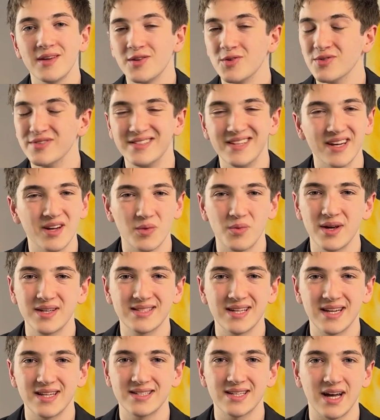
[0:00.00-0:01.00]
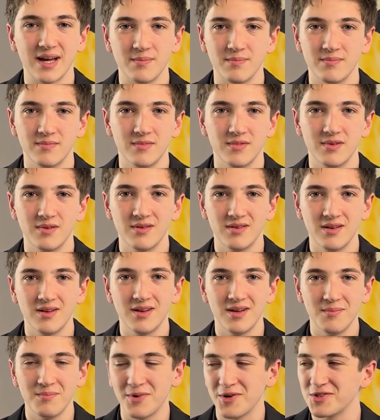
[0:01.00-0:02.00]
you didn't waste any time.
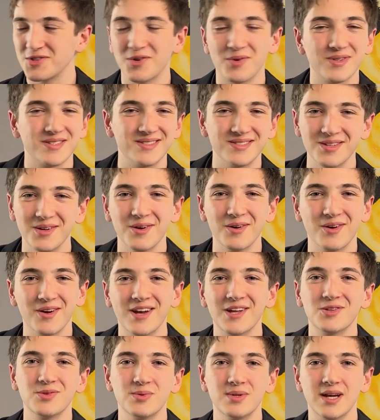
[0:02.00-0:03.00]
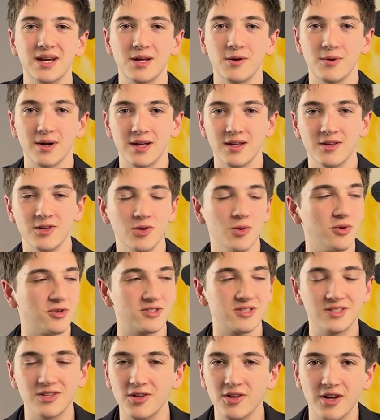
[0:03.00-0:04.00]
Because you were still gonna do it anyway. You were
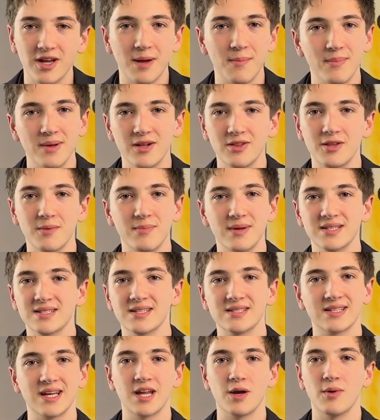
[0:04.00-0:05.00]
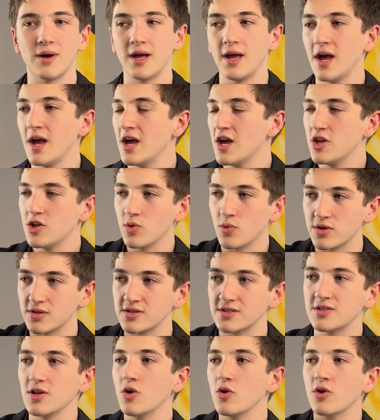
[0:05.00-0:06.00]
still gonna build the business anyway. You were
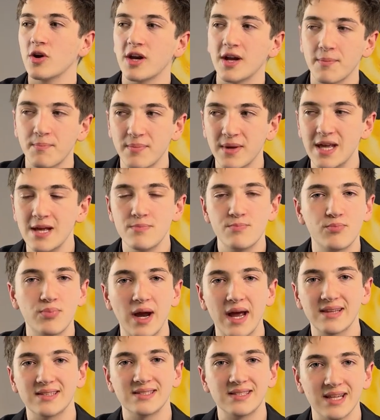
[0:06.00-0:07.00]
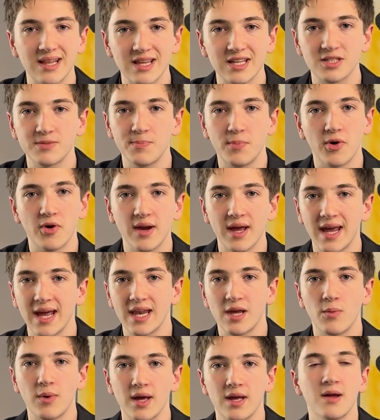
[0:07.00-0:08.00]
still gonna keep practicing the sport
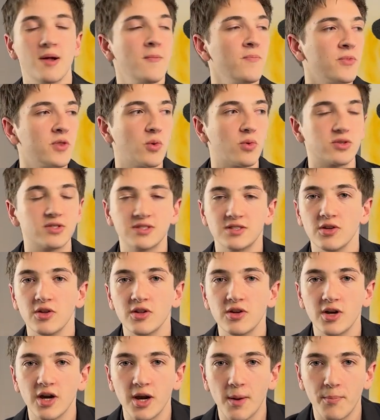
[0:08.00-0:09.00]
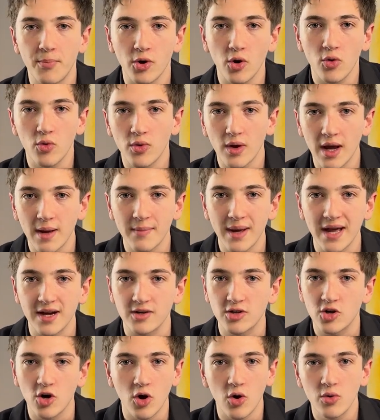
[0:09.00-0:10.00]
anyway. You were still gonna program
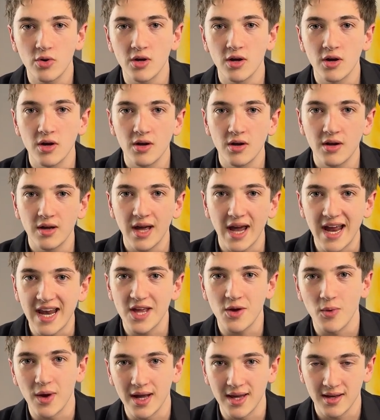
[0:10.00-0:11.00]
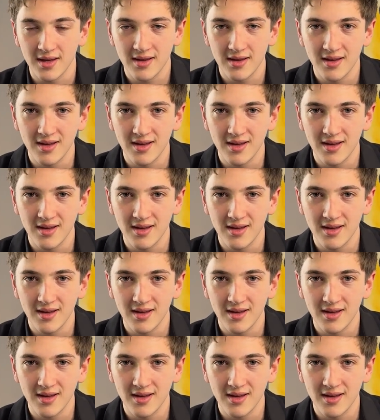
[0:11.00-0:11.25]
and code anyway.